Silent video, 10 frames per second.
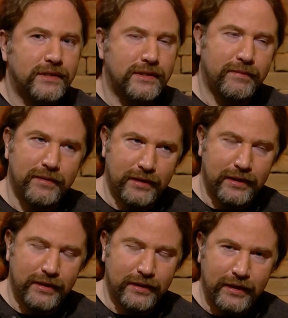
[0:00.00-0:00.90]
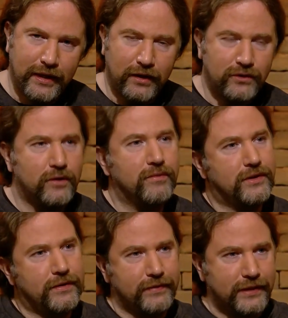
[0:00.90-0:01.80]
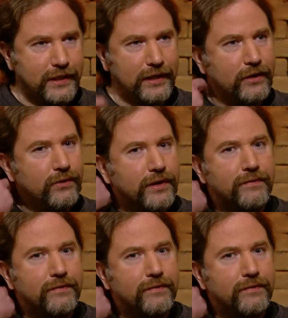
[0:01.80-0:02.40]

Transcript: in in October 17. I don't think